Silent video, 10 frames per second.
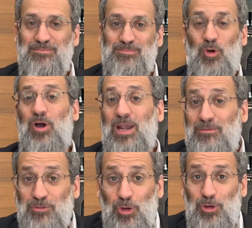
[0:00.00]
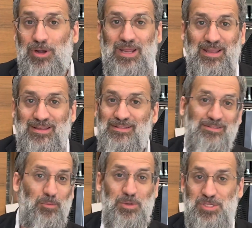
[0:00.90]
or Chalav Nochri,
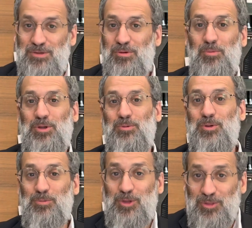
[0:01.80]
whichever one you want to look at,